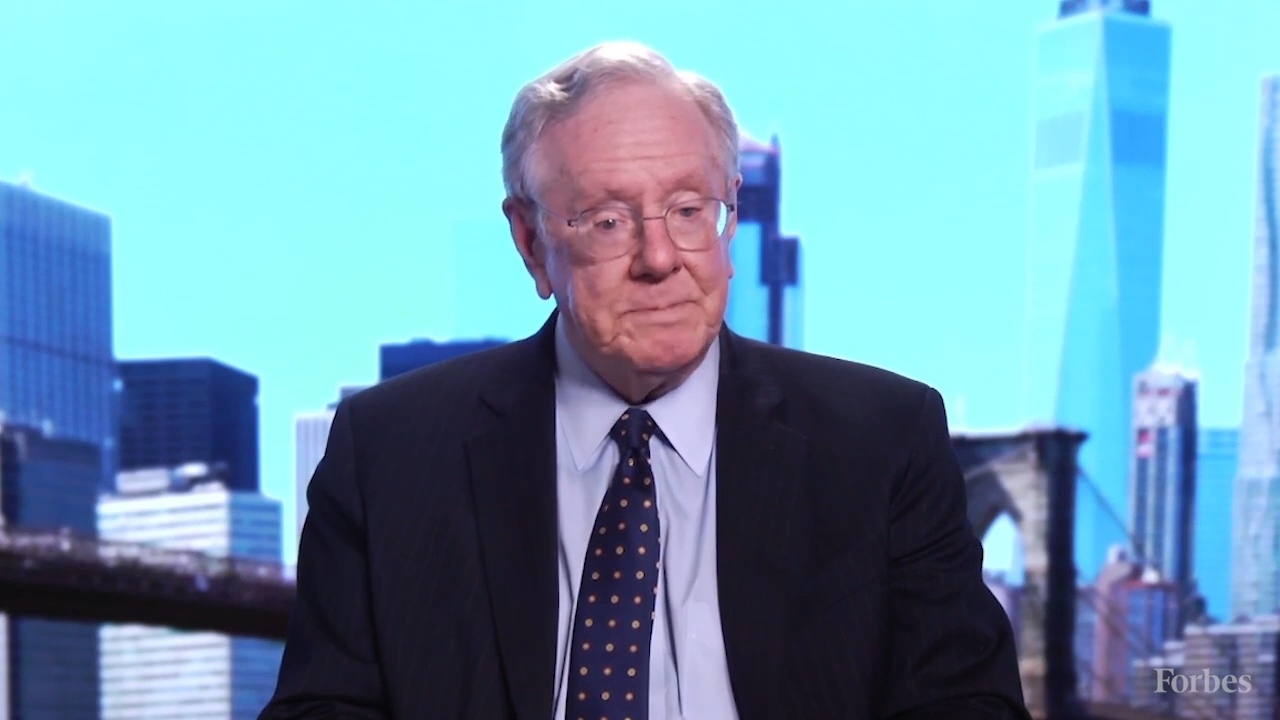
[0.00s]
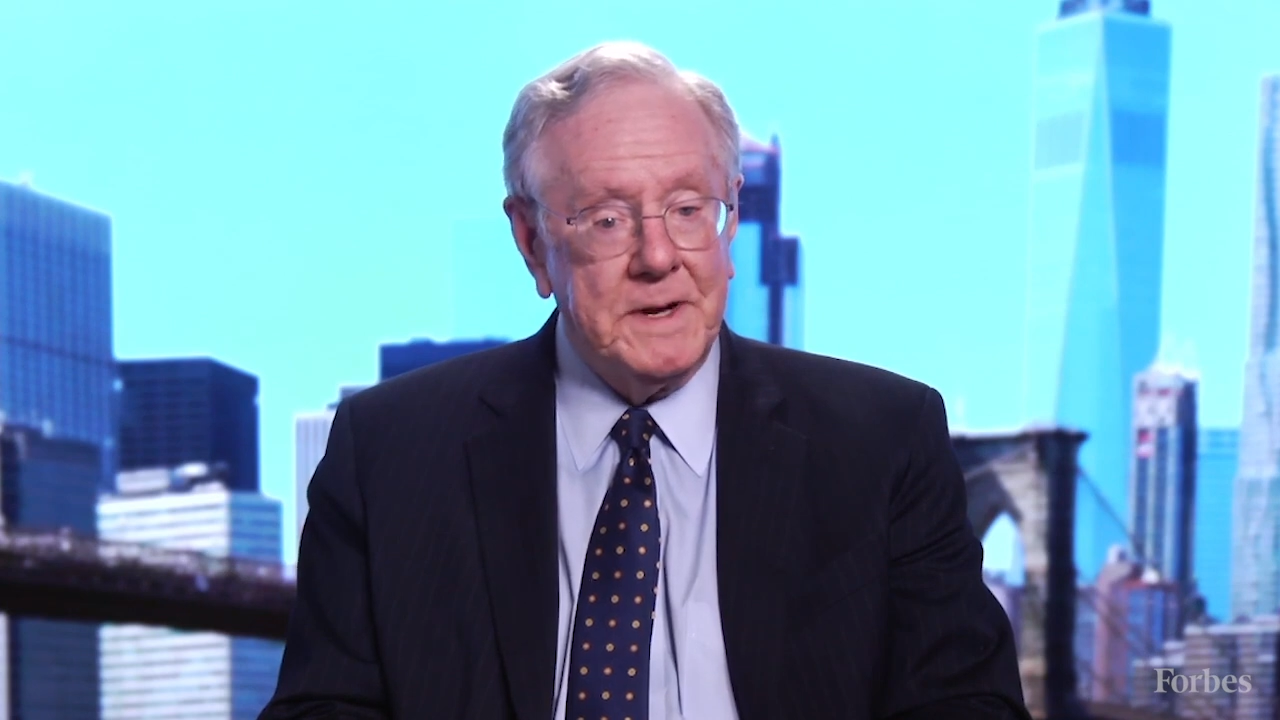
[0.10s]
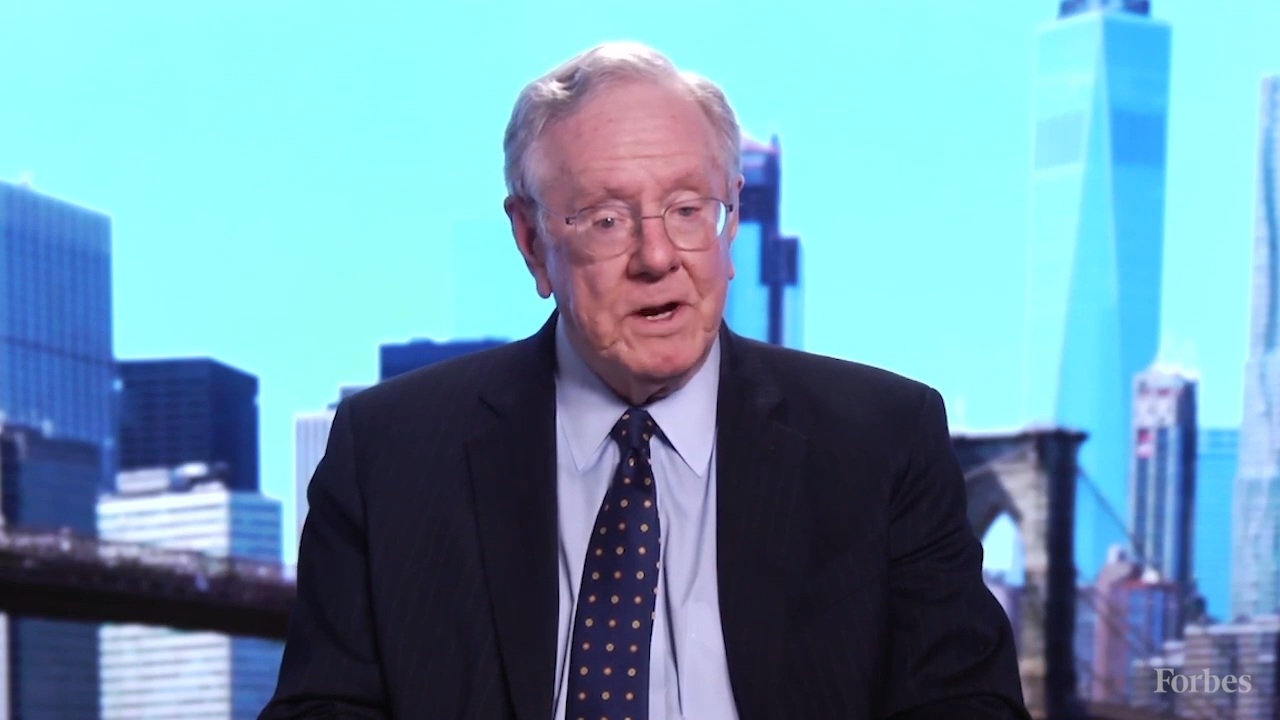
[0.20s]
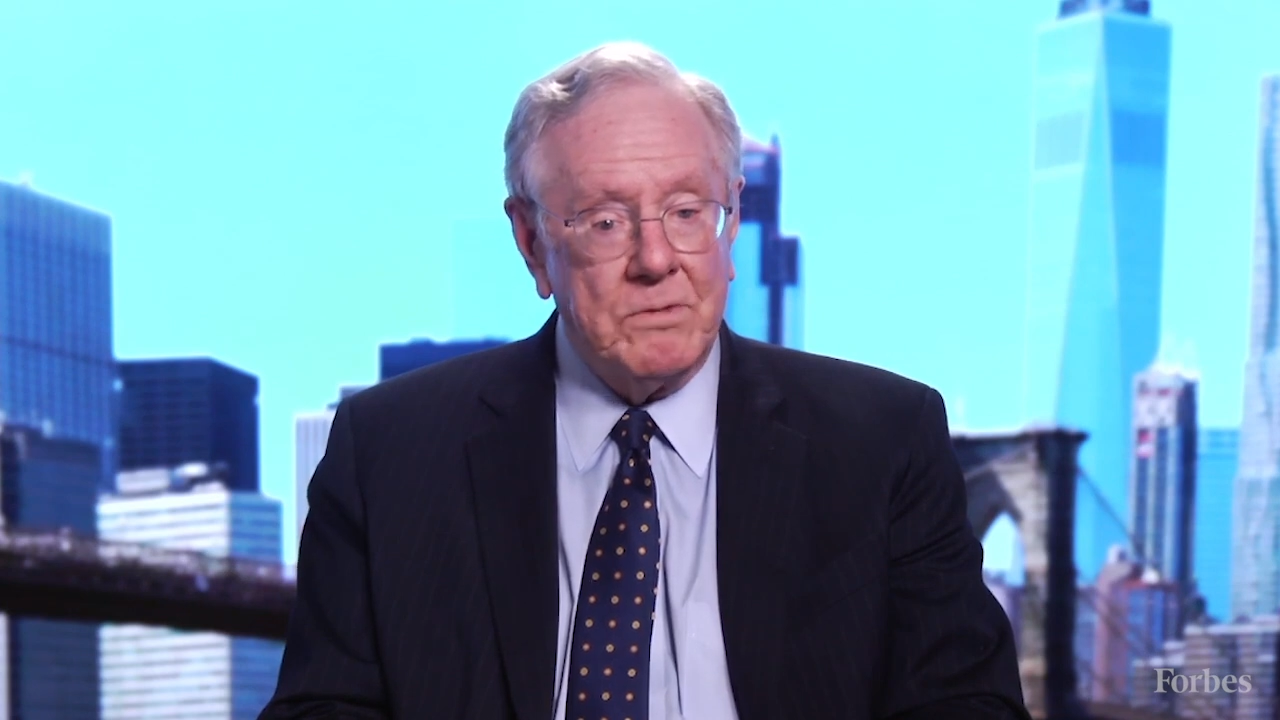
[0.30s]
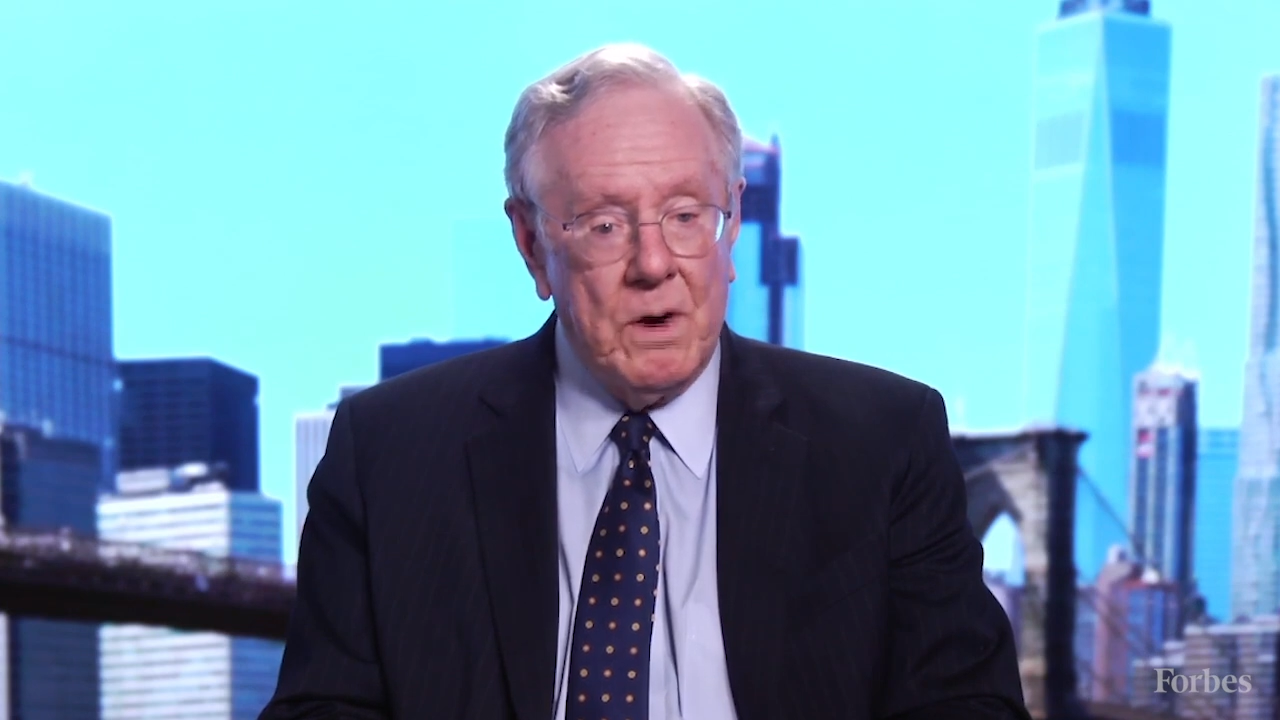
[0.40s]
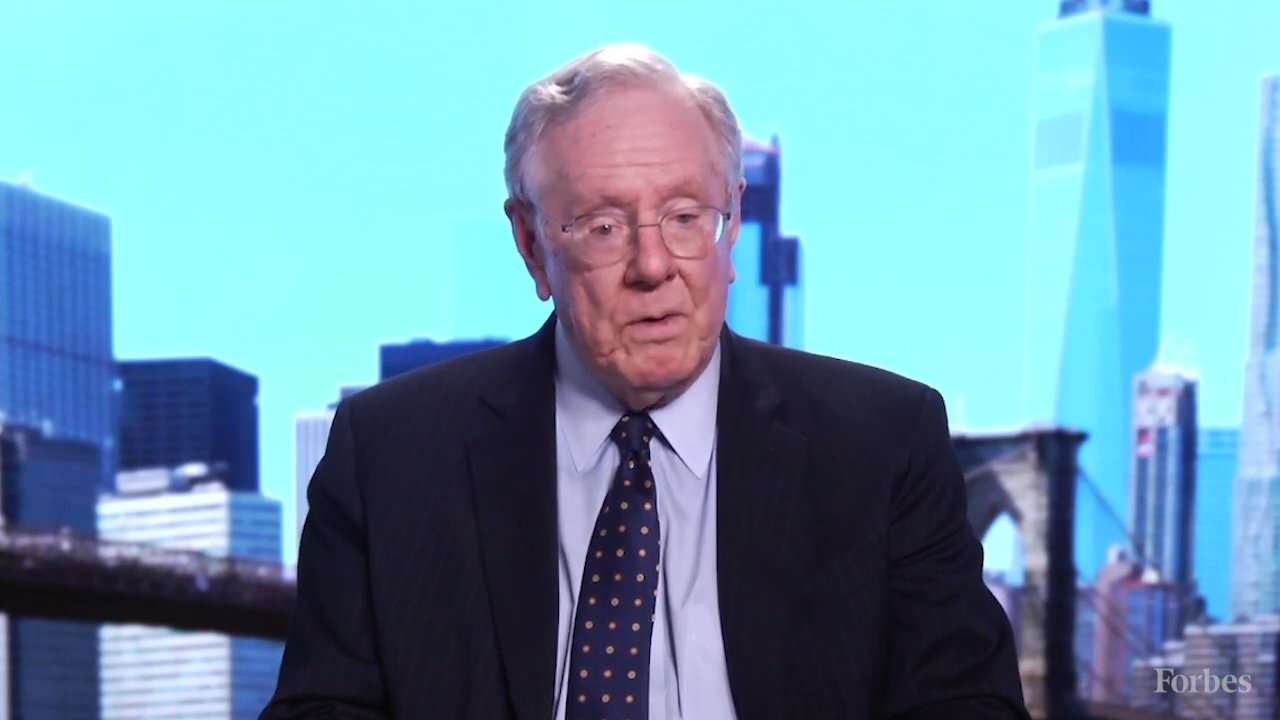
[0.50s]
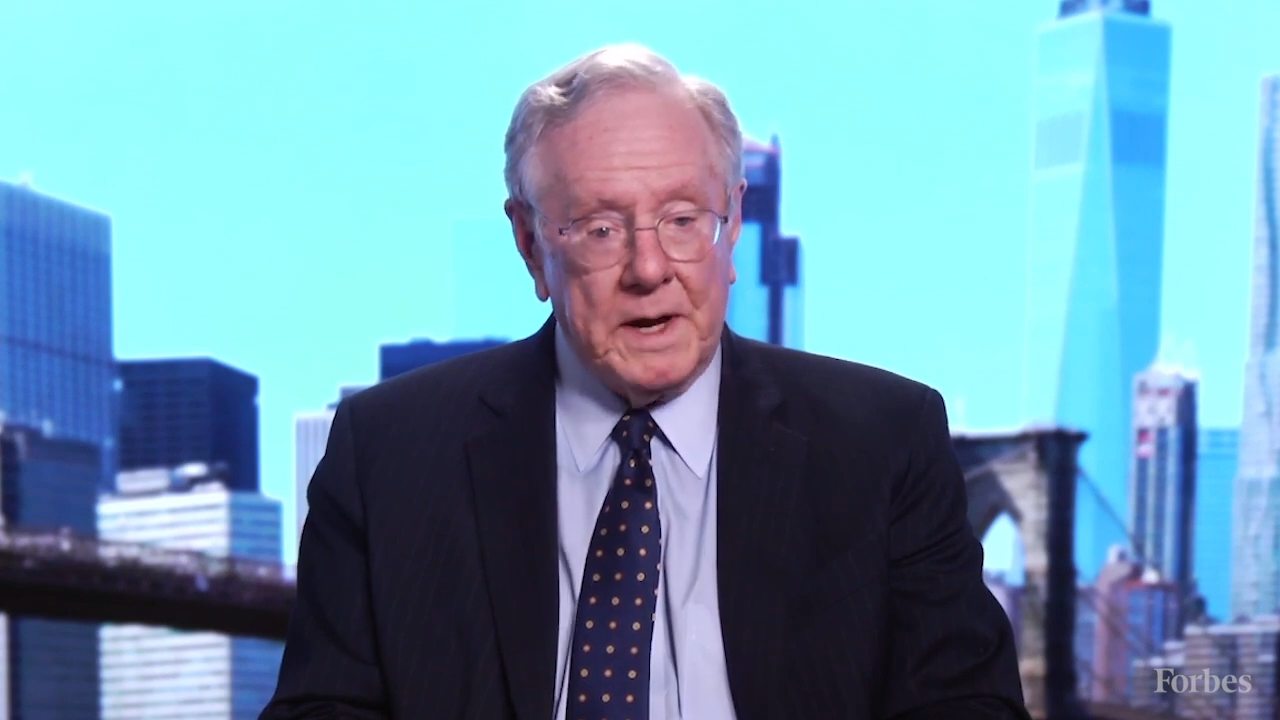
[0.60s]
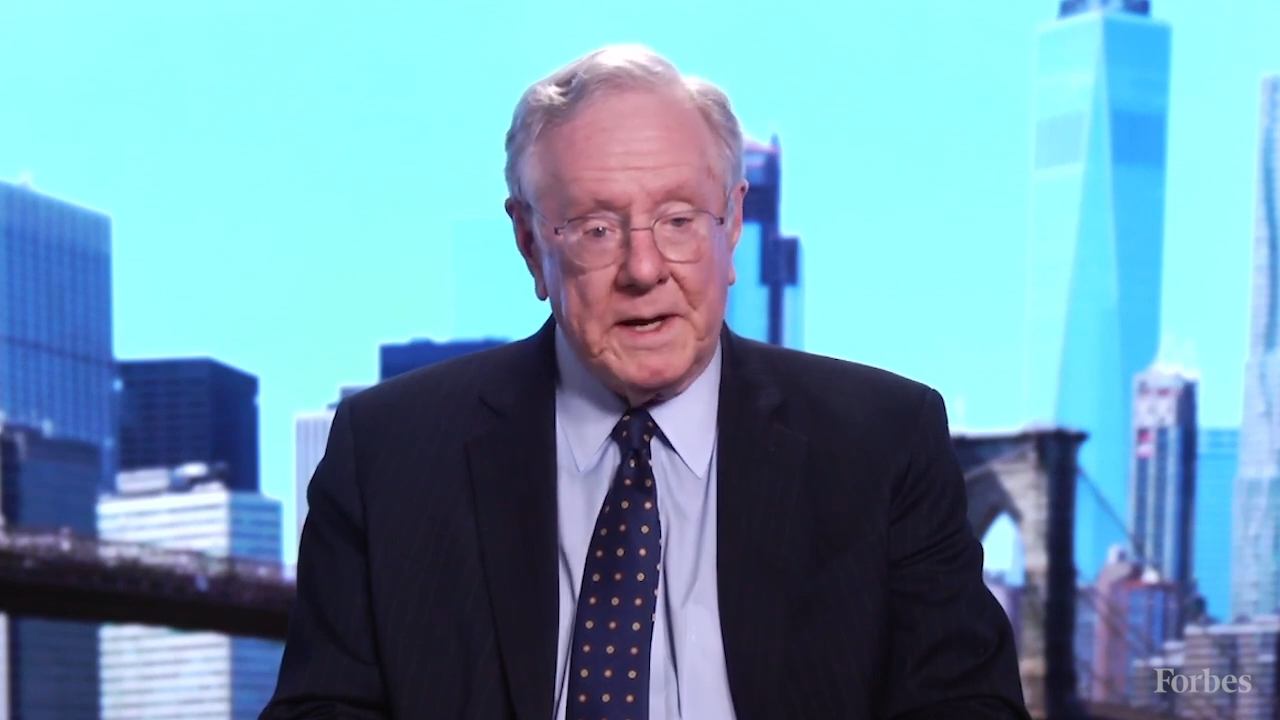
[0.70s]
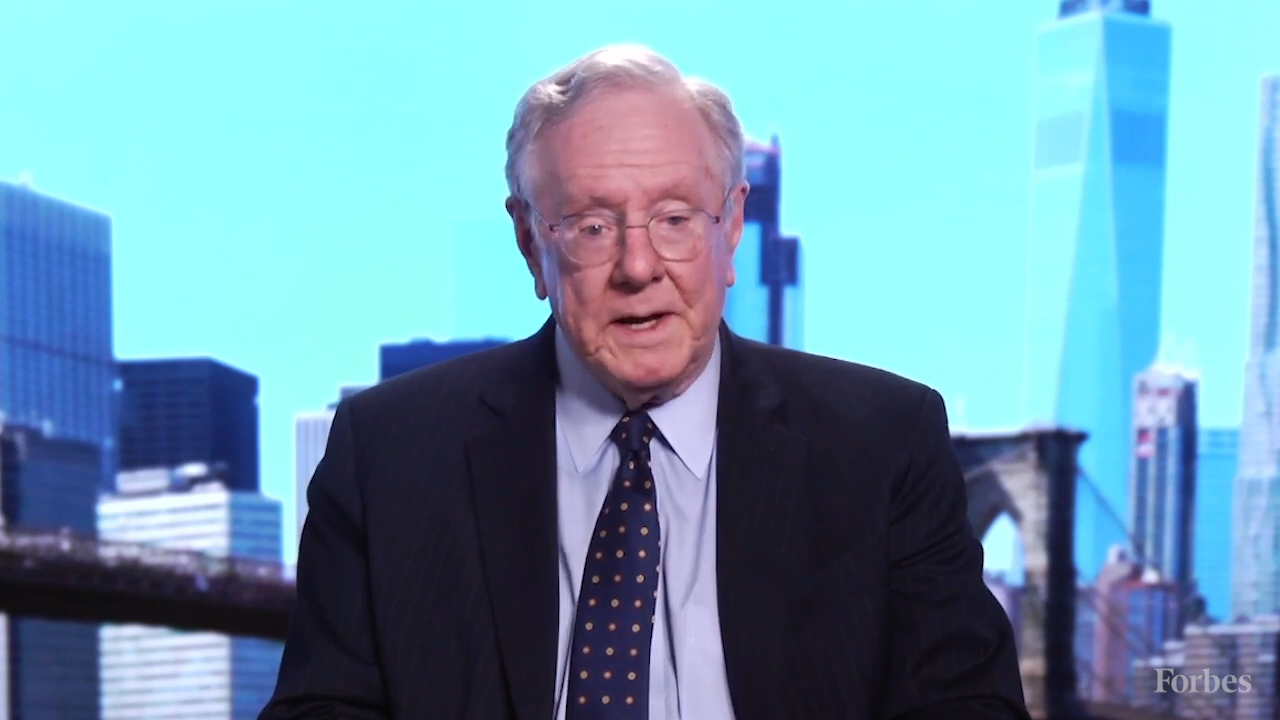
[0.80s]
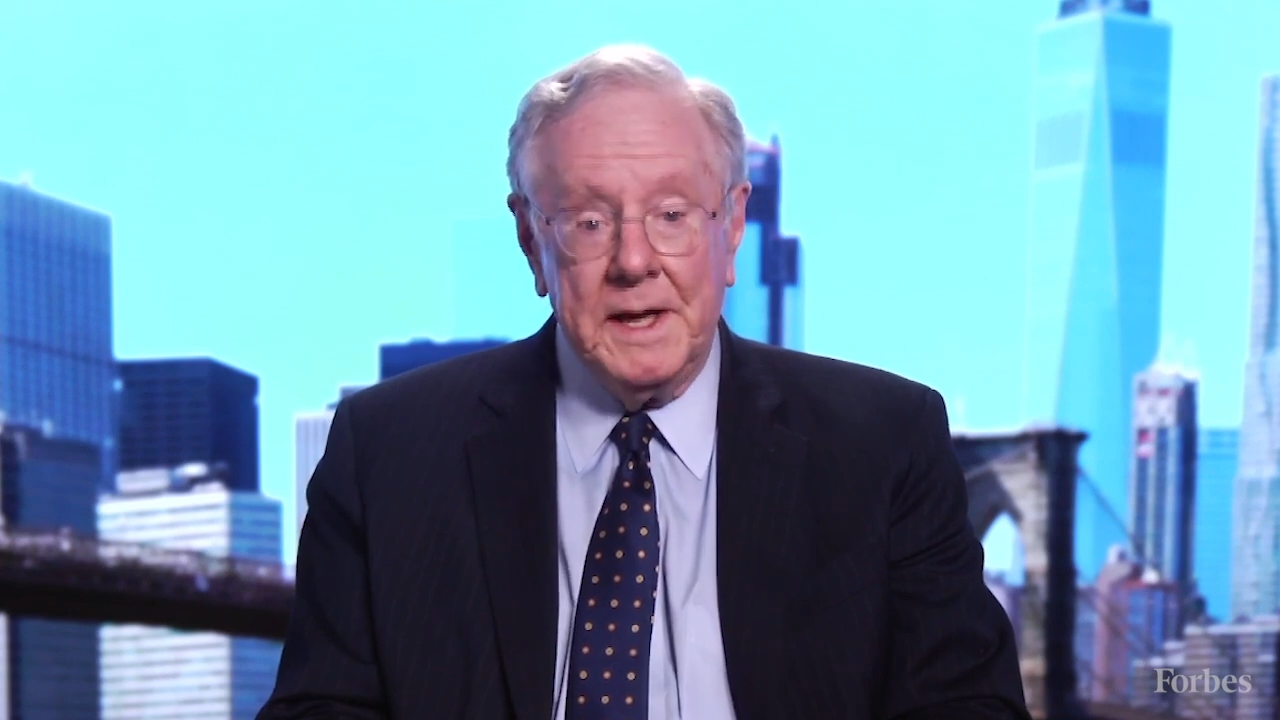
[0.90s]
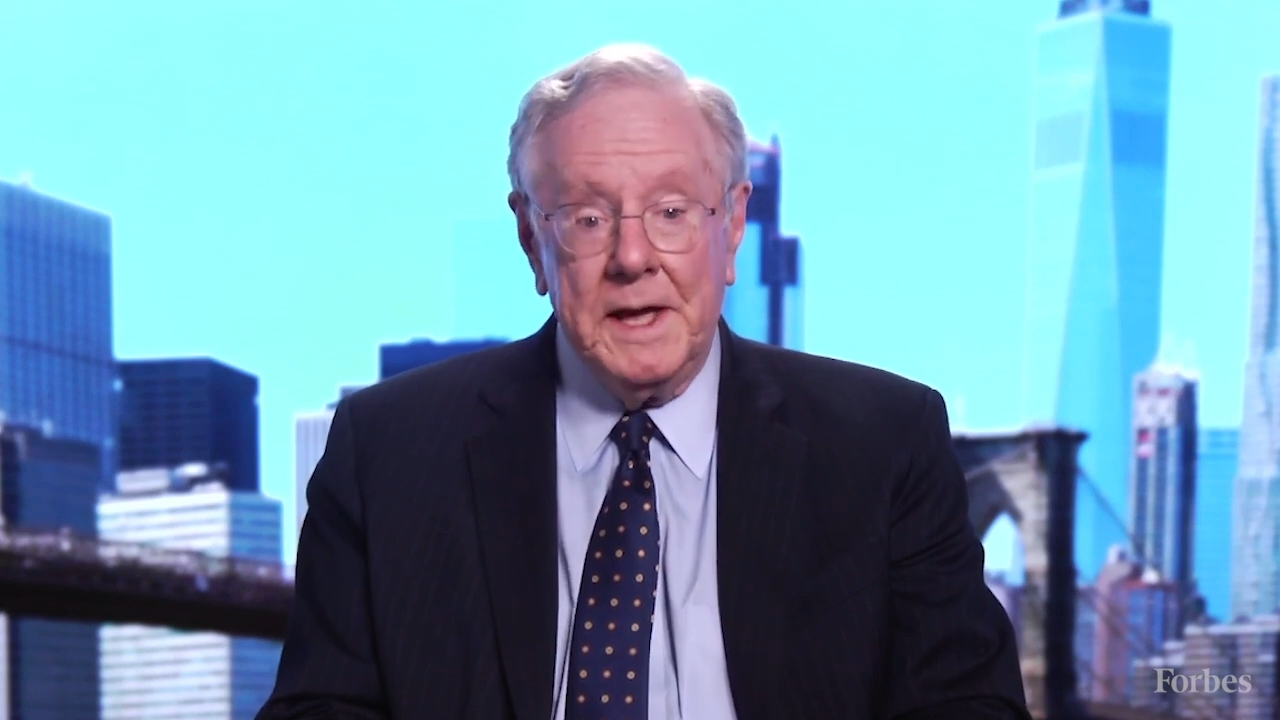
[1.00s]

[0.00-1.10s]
been growing.